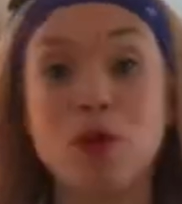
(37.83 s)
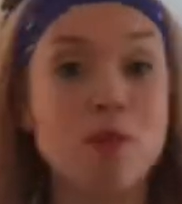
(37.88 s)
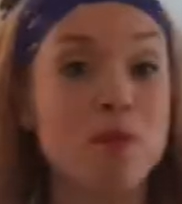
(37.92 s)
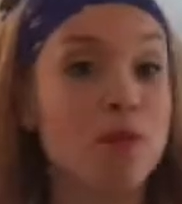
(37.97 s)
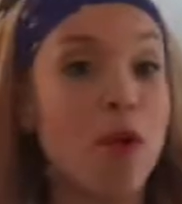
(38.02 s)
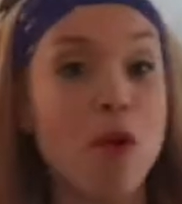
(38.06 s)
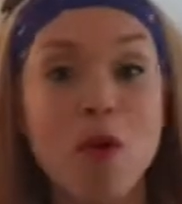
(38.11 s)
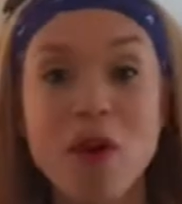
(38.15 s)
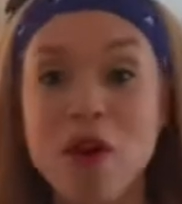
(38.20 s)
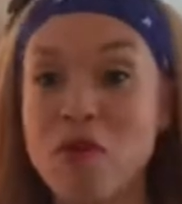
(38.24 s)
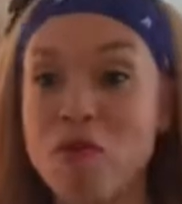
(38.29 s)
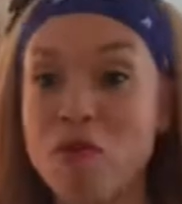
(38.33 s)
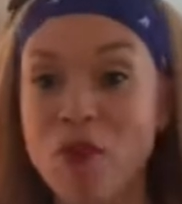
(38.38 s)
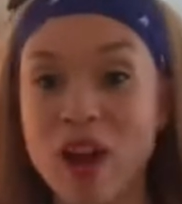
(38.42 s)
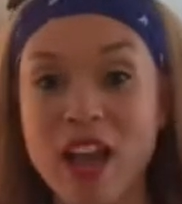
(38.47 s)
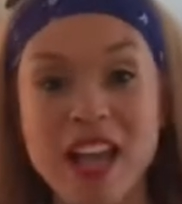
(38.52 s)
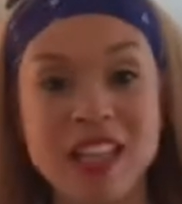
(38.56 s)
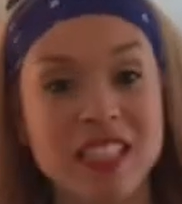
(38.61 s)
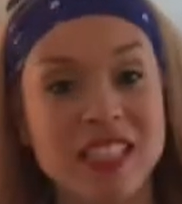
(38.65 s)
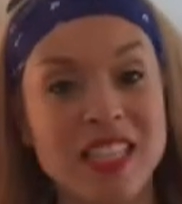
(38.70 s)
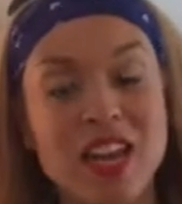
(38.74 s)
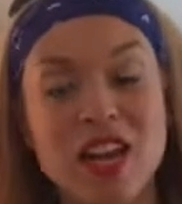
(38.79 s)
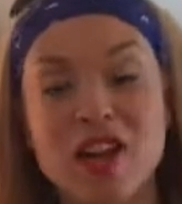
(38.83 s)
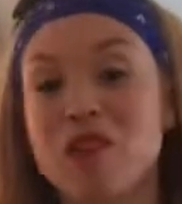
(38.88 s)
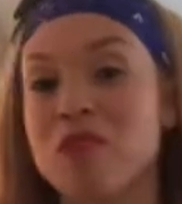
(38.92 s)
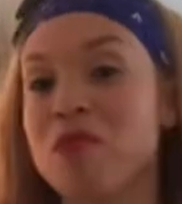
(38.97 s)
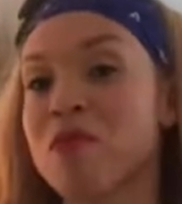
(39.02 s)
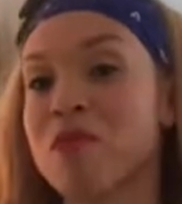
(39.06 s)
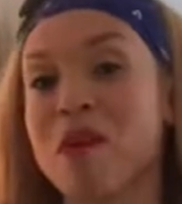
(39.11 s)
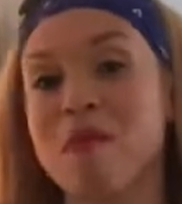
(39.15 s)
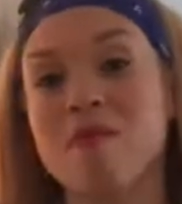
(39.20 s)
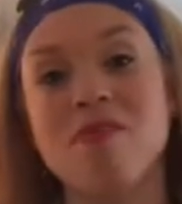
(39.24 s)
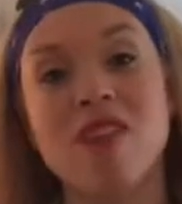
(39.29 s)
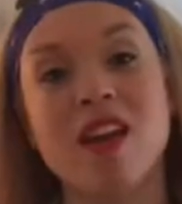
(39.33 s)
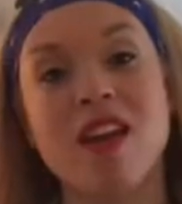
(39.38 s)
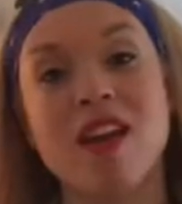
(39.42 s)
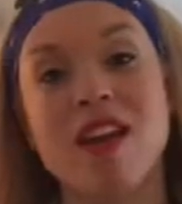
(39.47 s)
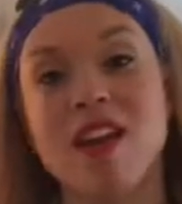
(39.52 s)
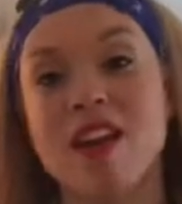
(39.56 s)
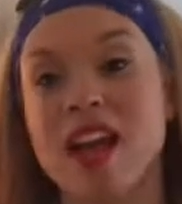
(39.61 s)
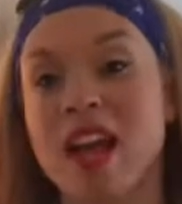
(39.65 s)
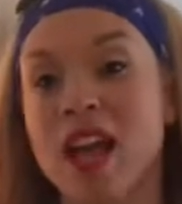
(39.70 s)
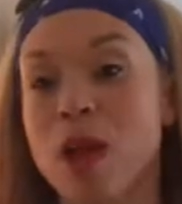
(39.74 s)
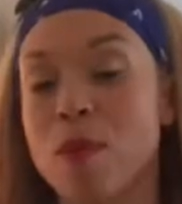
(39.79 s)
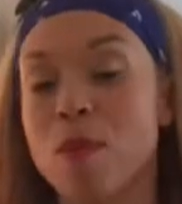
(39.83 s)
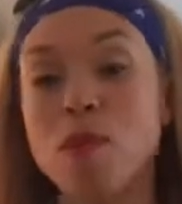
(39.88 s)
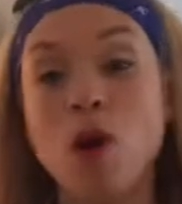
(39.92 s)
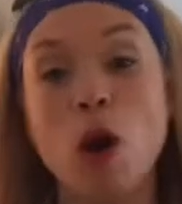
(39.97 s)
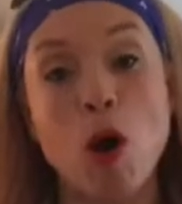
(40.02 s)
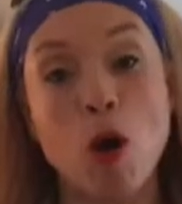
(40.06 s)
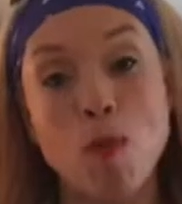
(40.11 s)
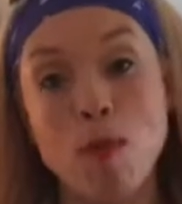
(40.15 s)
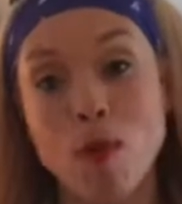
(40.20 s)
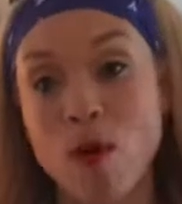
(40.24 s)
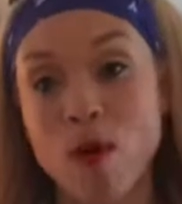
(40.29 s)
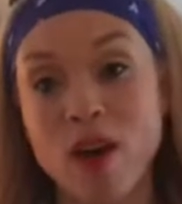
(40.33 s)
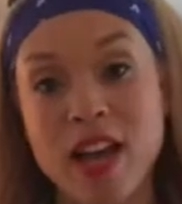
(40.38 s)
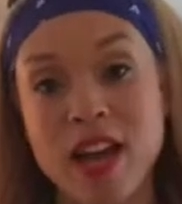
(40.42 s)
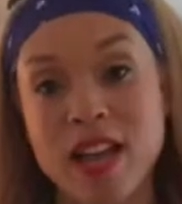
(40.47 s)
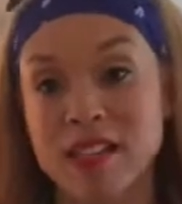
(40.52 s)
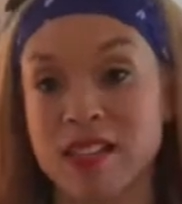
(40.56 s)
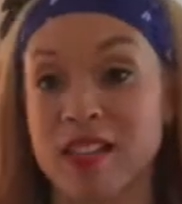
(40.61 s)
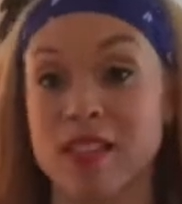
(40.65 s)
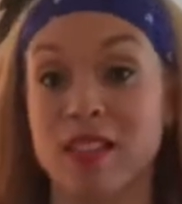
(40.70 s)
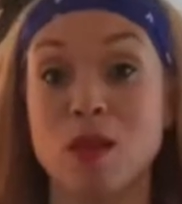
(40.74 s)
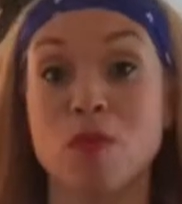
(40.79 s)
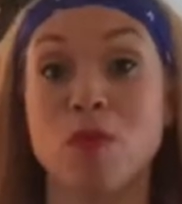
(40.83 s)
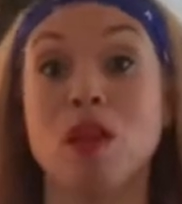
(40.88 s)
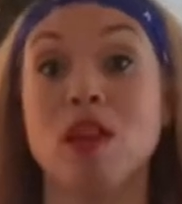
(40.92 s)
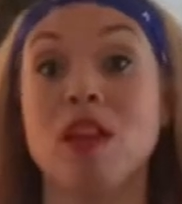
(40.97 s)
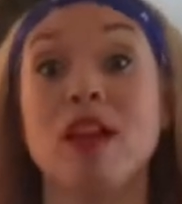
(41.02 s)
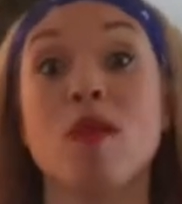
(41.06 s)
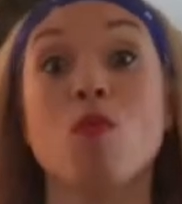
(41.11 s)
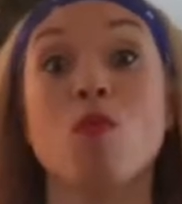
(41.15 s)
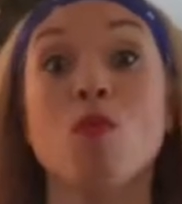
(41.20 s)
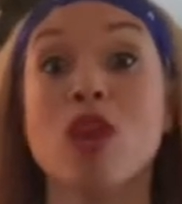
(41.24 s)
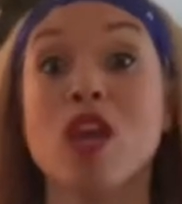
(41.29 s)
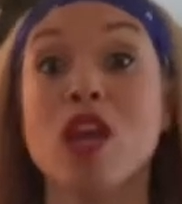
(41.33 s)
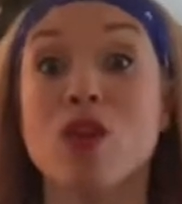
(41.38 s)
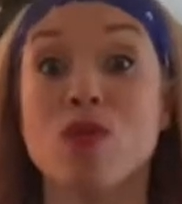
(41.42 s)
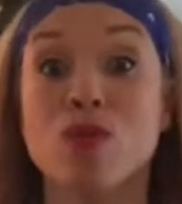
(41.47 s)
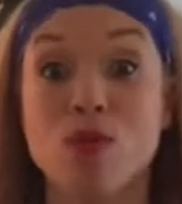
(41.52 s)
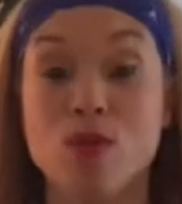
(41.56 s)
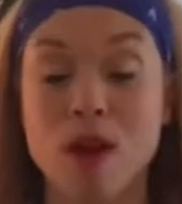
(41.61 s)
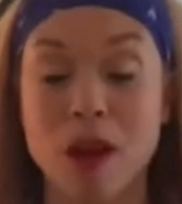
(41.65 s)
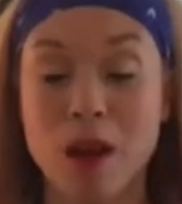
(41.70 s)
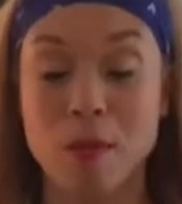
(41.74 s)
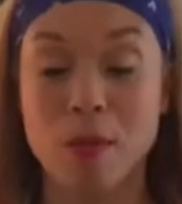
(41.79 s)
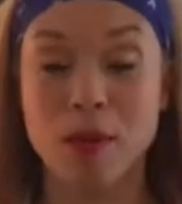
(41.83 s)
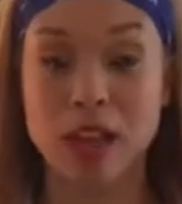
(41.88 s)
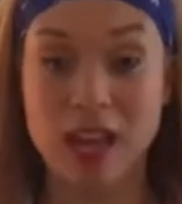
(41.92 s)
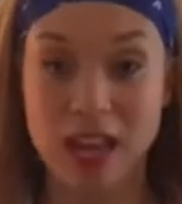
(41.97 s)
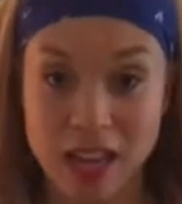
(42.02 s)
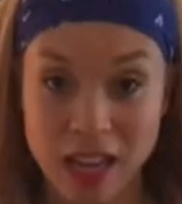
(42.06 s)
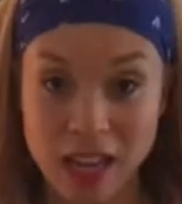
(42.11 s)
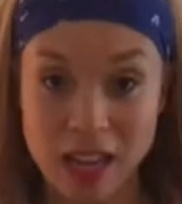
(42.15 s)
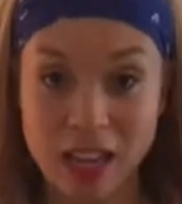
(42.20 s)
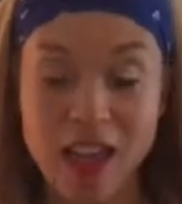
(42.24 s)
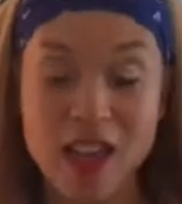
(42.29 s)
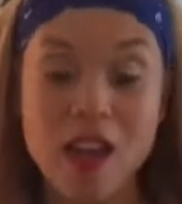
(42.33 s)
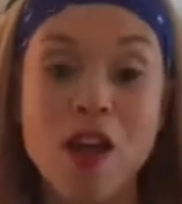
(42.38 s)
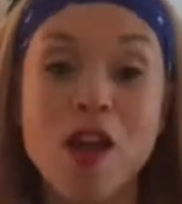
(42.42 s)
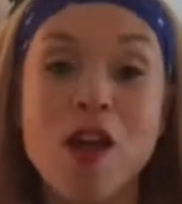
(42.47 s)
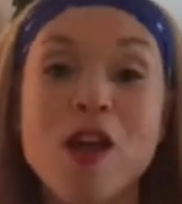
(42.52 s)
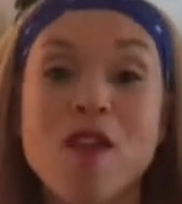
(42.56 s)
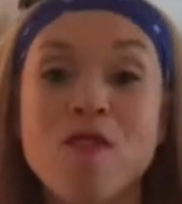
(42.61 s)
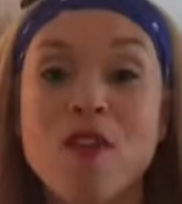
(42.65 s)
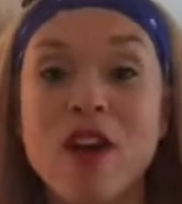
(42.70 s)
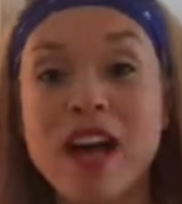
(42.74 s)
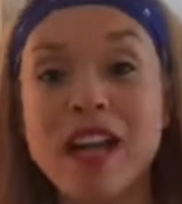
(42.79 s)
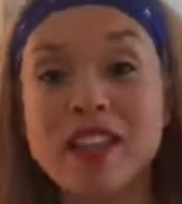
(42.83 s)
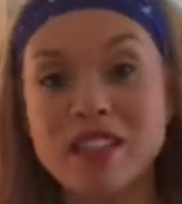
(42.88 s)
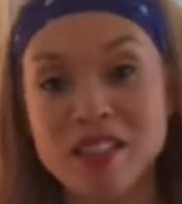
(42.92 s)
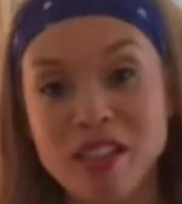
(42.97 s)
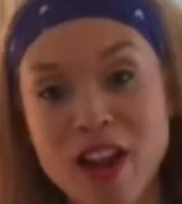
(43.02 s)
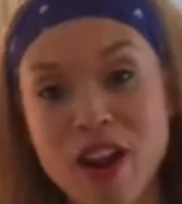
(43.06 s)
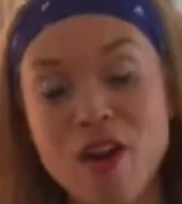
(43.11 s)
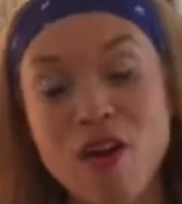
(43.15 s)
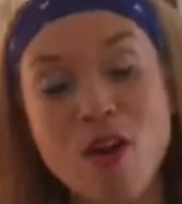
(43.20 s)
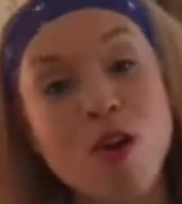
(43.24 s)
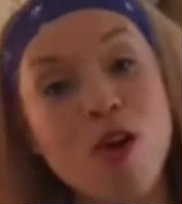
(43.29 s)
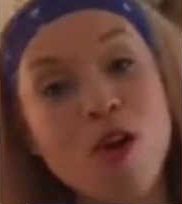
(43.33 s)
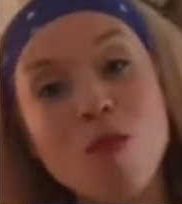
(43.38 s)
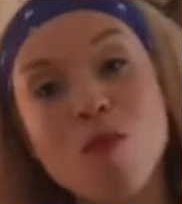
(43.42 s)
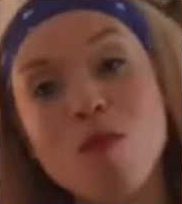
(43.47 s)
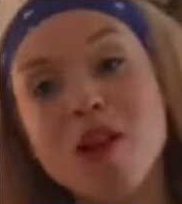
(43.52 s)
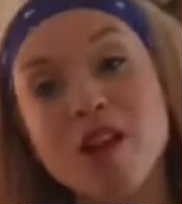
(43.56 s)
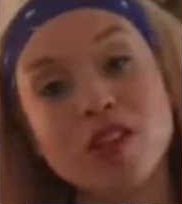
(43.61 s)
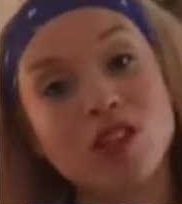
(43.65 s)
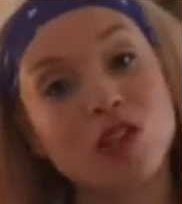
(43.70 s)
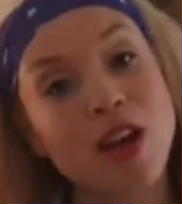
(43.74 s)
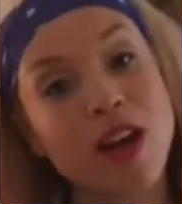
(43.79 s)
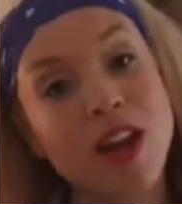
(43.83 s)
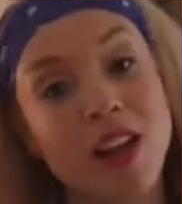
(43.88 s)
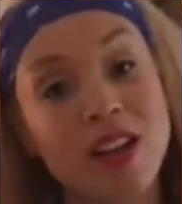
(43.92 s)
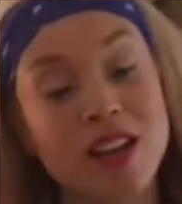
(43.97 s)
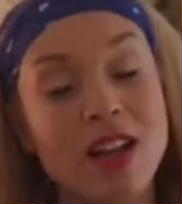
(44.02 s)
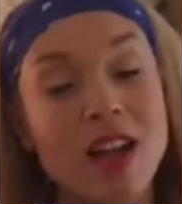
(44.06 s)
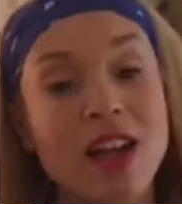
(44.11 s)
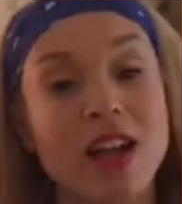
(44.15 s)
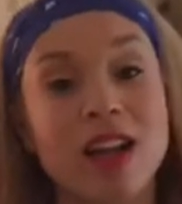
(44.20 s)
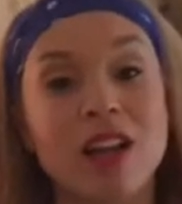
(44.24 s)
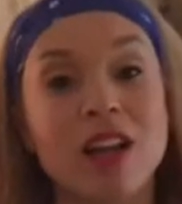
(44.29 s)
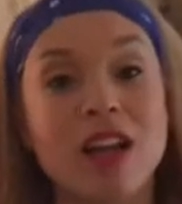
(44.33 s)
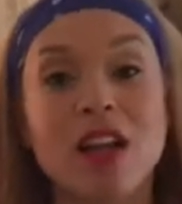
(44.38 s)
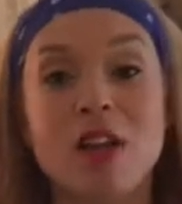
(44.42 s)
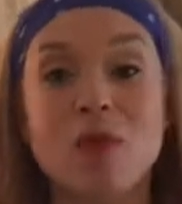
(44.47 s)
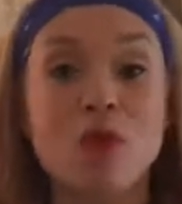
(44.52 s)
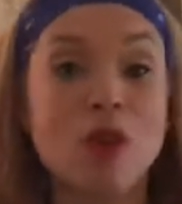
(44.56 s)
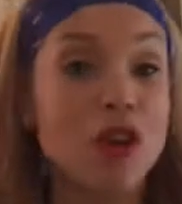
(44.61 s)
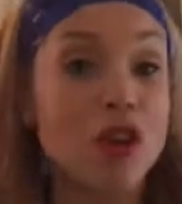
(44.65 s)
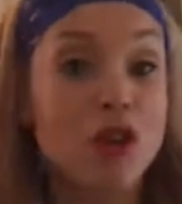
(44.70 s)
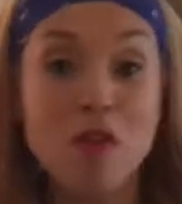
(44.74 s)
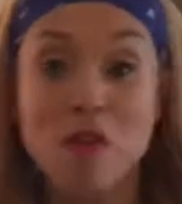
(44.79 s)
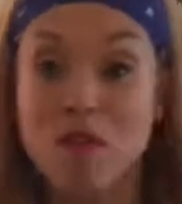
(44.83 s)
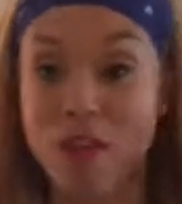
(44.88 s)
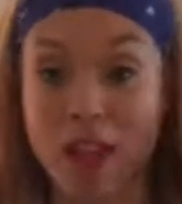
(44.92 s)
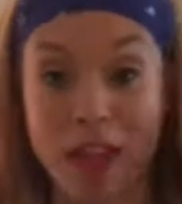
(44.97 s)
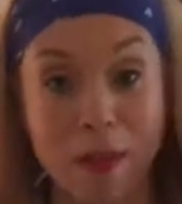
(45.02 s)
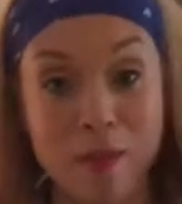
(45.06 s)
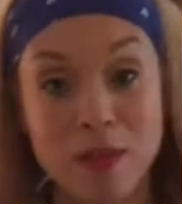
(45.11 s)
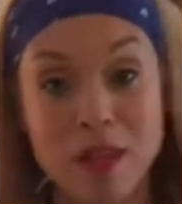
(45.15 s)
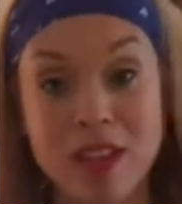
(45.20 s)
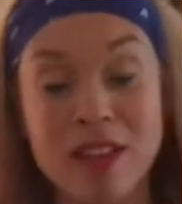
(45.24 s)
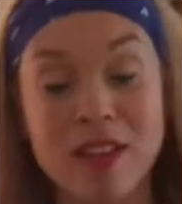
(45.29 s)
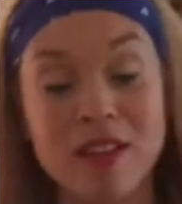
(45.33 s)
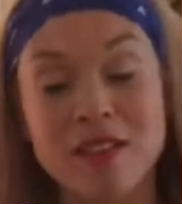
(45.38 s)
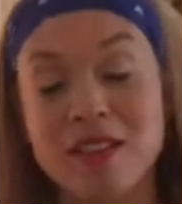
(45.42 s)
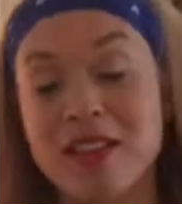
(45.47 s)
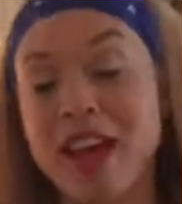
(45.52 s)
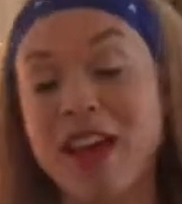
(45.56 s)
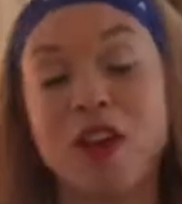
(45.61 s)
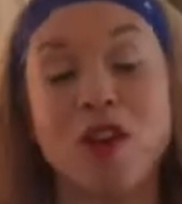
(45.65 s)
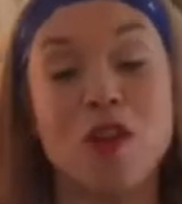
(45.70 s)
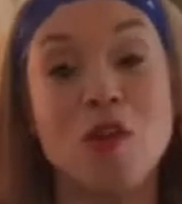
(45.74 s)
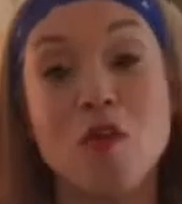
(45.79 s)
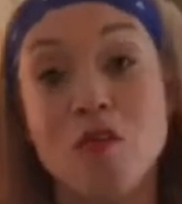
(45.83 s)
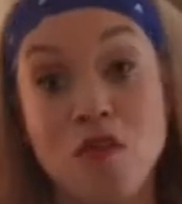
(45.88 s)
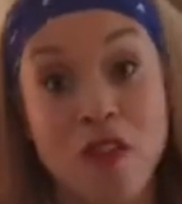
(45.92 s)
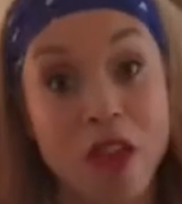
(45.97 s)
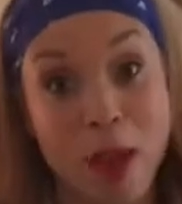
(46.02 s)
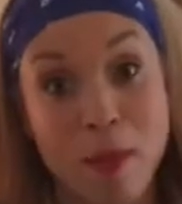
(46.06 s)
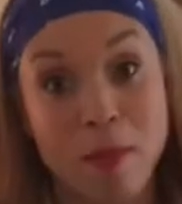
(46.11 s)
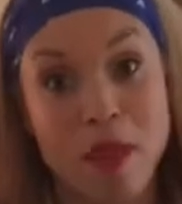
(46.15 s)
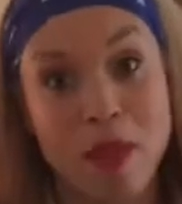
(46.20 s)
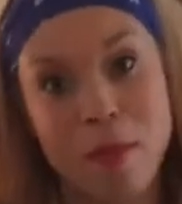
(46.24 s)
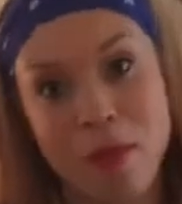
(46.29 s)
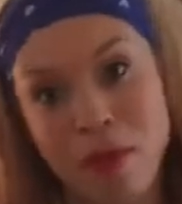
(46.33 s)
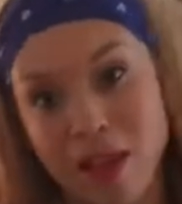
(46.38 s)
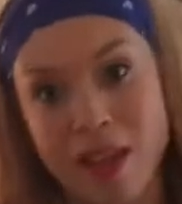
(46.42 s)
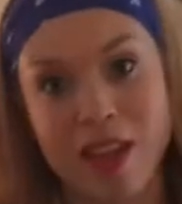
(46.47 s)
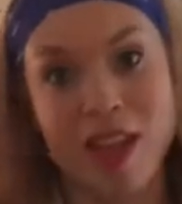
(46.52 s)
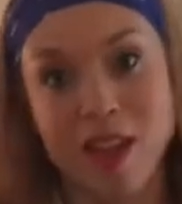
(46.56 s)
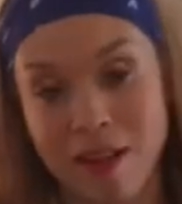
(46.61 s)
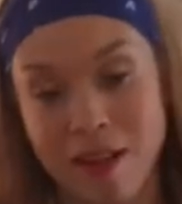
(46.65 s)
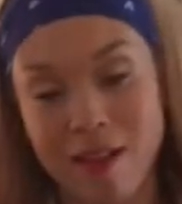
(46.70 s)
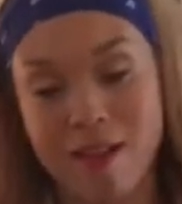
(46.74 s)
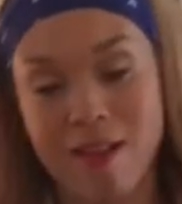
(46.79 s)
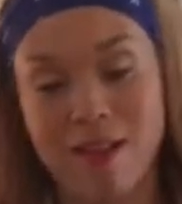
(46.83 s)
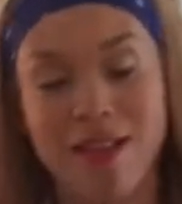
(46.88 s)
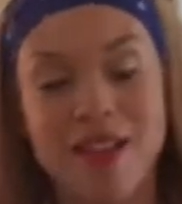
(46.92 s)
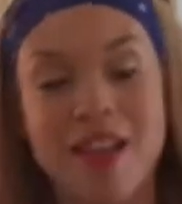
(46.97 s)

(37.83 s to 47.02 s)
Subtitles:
born and raised there, grew up there, and po' boys is something that we grew up eating. For us in our home, we're a new family, not a new family, but you know.